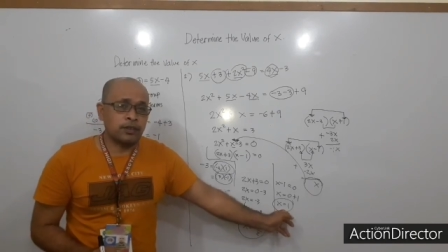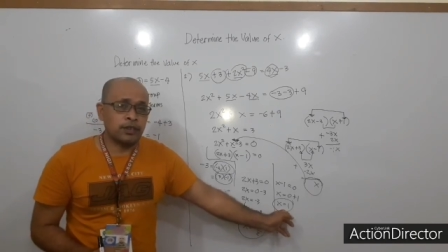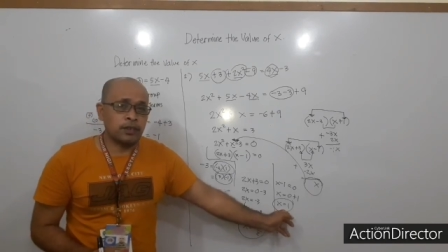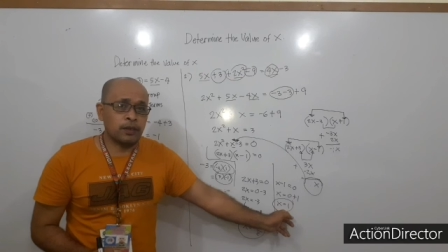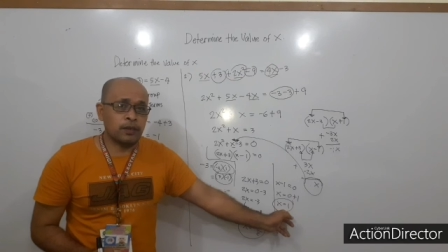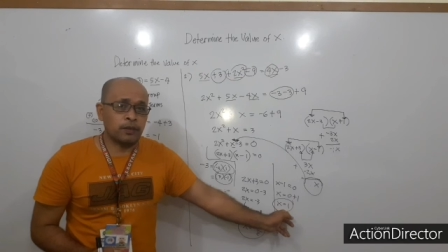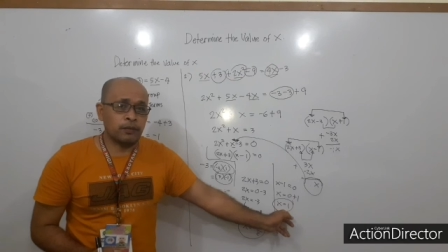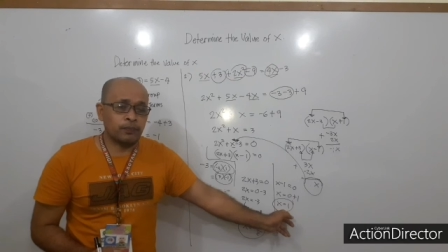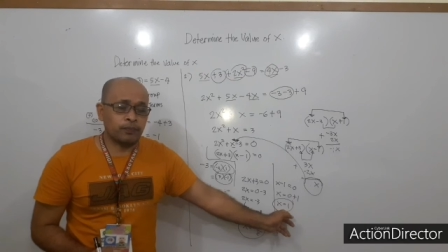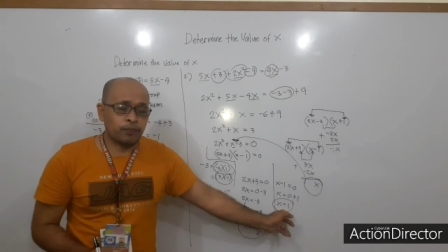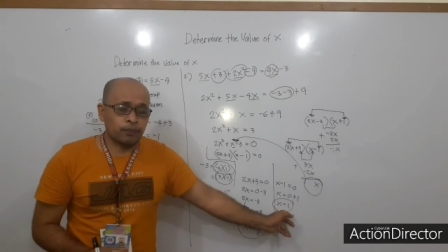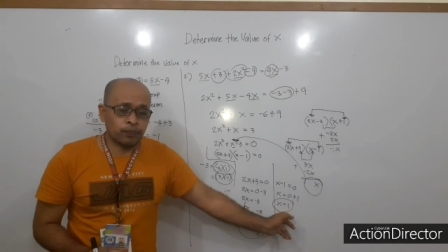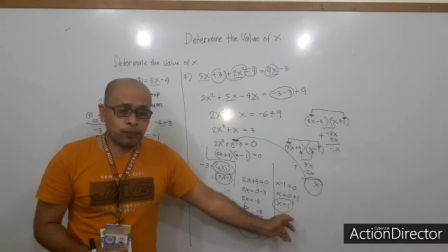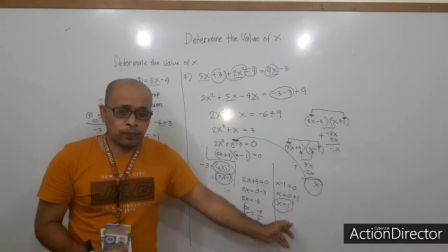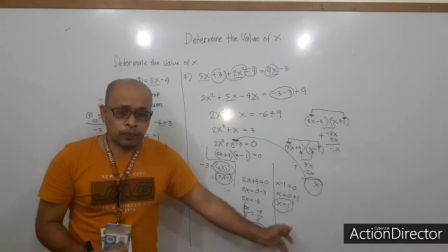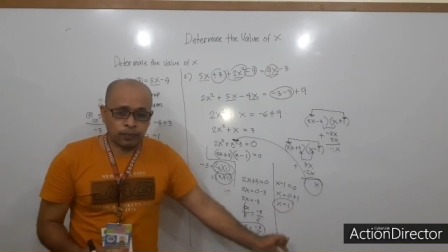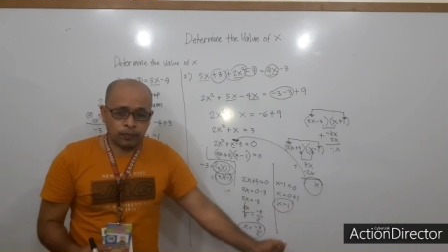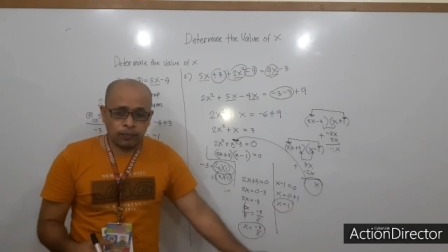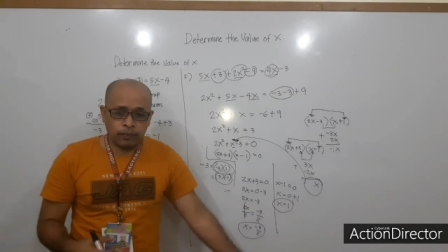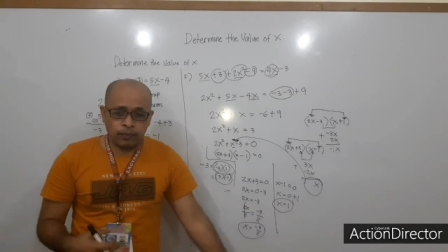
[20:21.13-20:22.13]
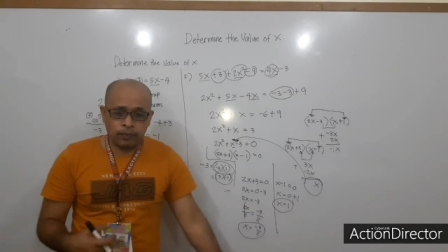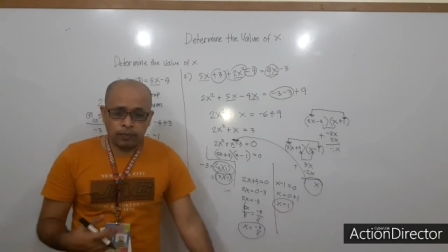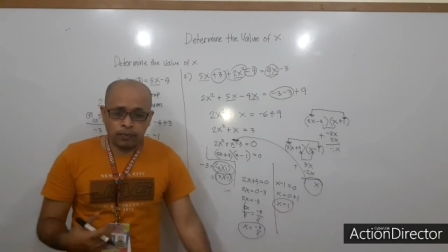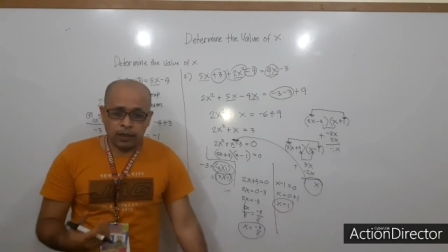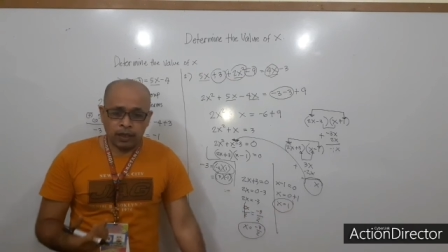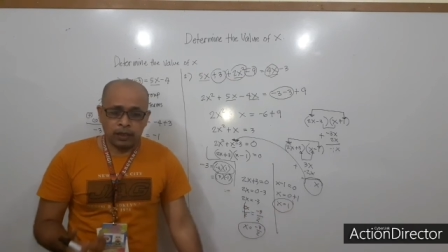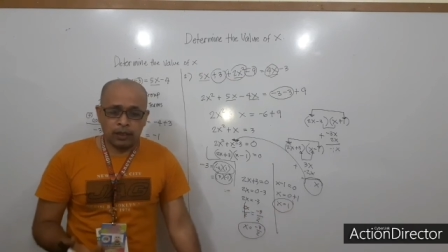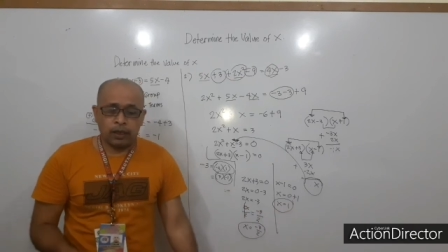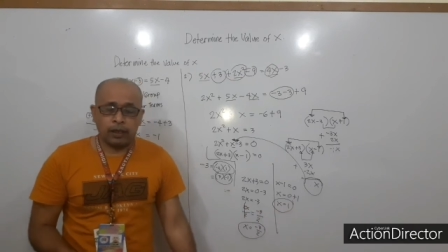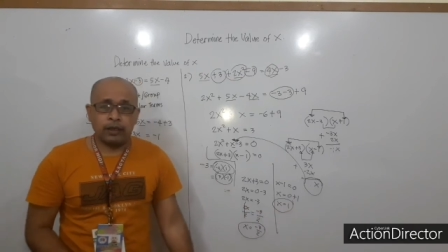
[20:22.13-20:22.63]
So
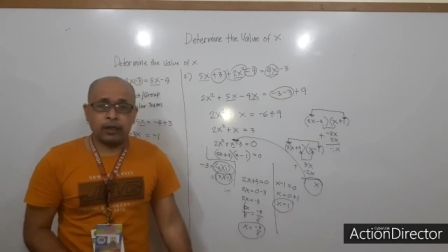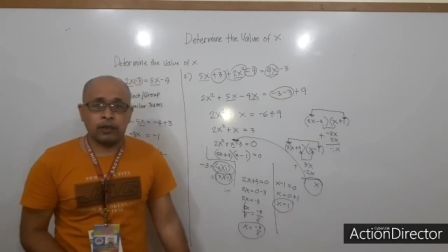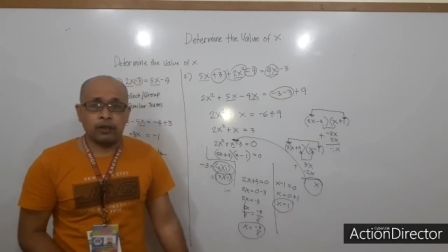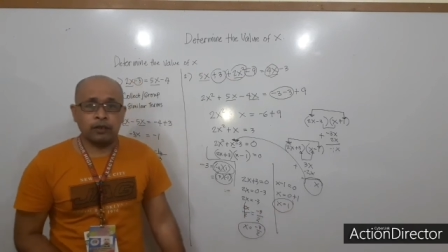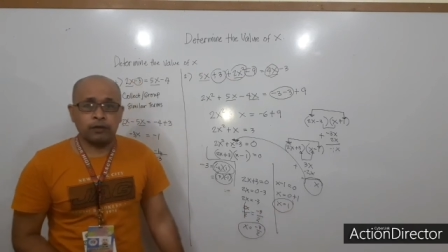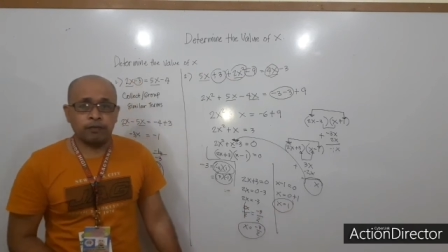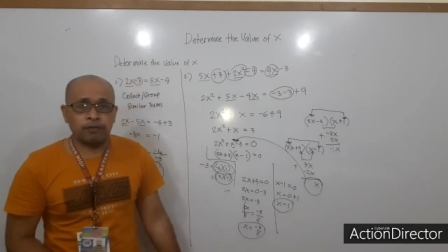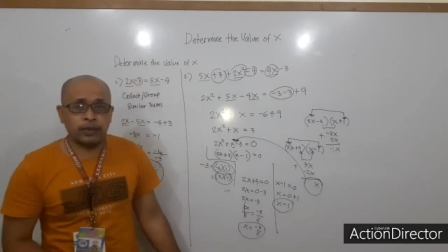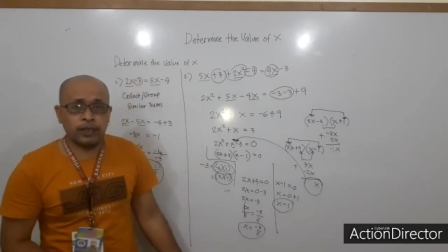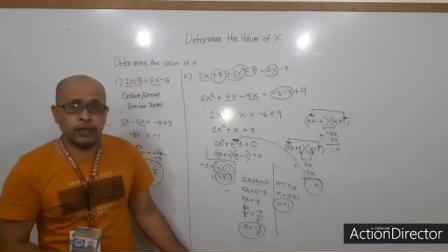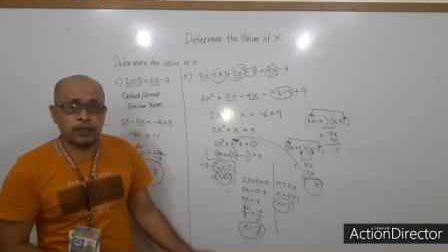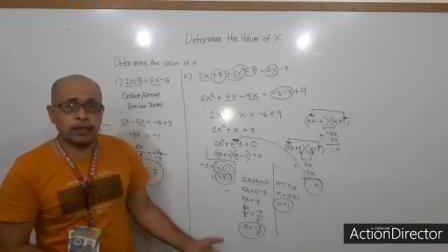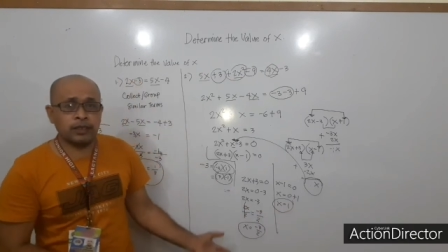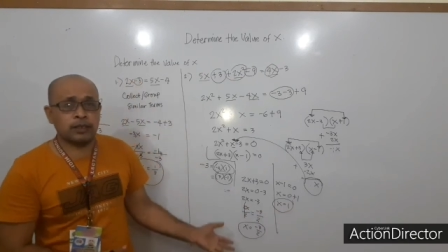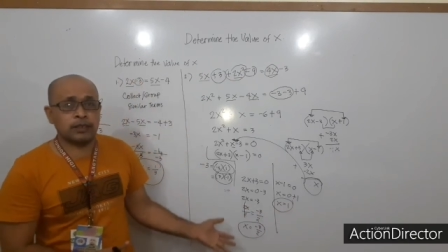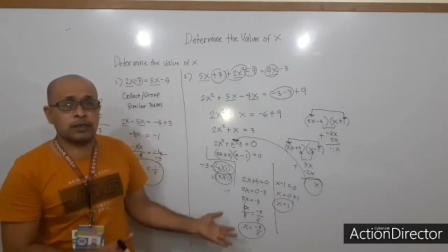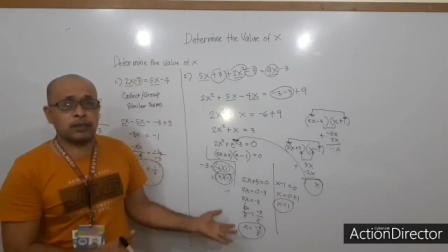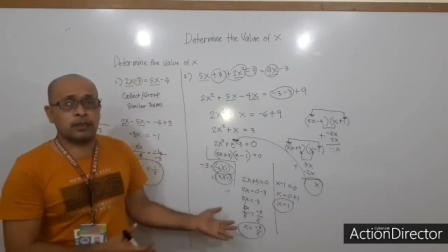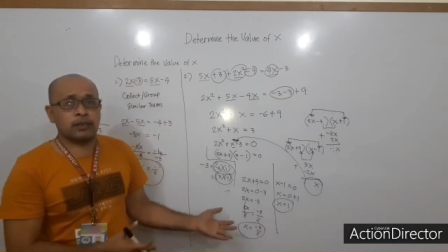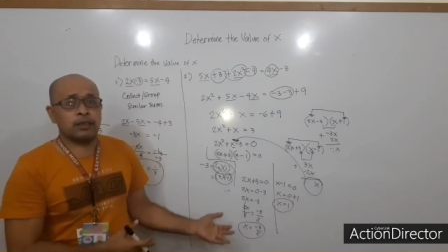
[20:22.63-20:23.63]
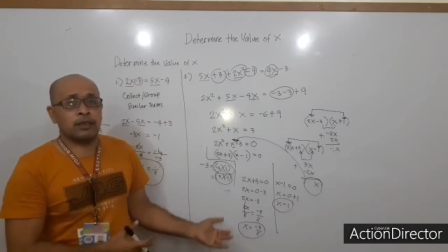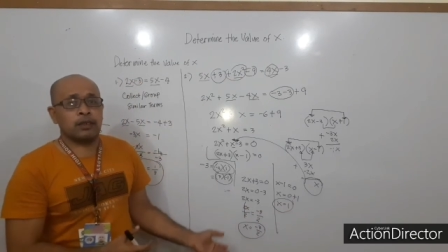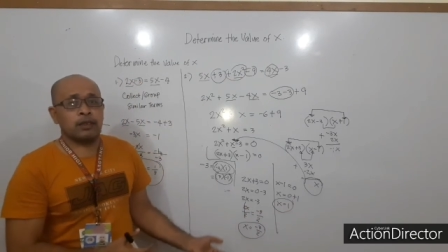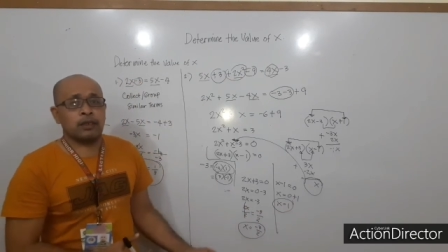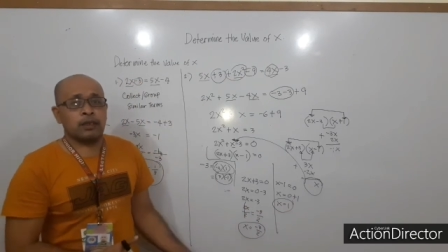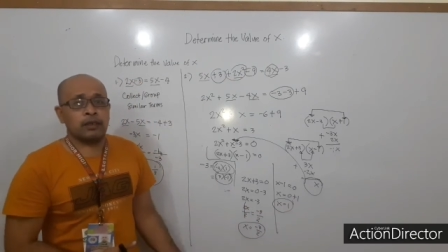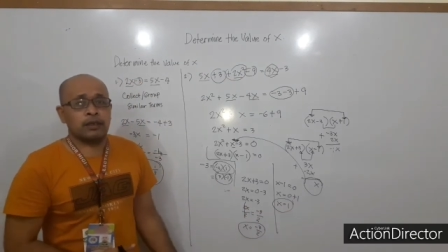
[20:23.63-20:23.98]
I hope this